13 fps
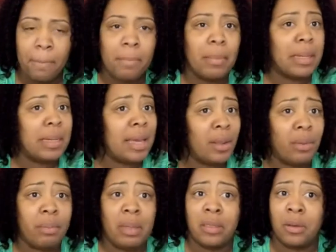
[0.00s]
My daddy
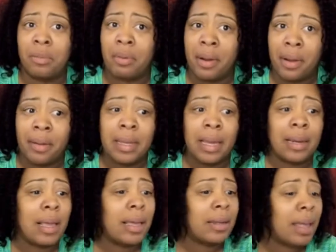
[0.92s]
would be so proud, yada,
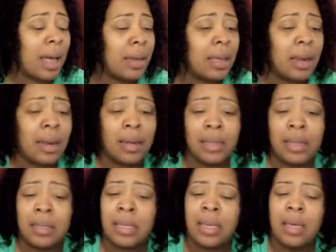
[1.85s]
yada, yada, yada,
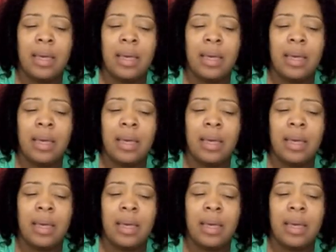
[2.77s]
this.